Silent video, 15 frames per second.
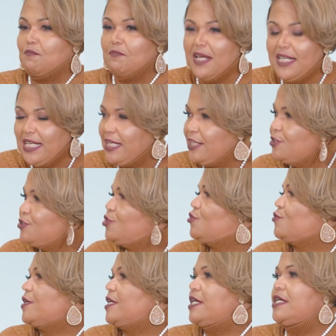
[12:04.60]
many
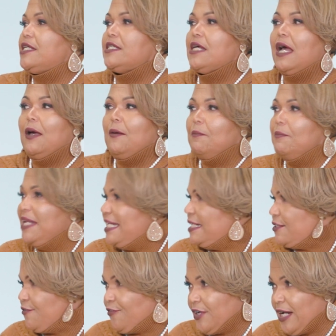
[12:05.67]
industries, many
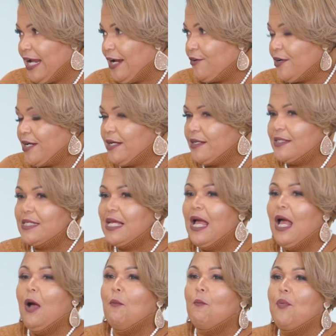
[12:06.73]
different areas.
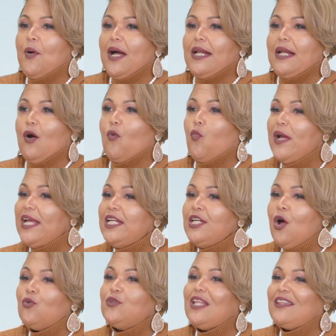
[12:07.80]
But we
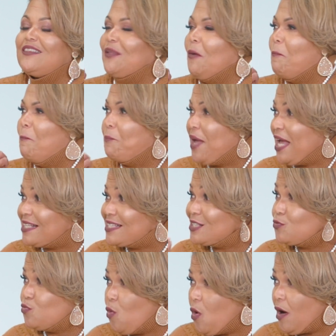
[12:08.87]
know that the best
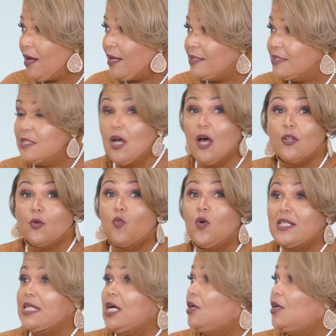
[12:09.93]
ones are the ones that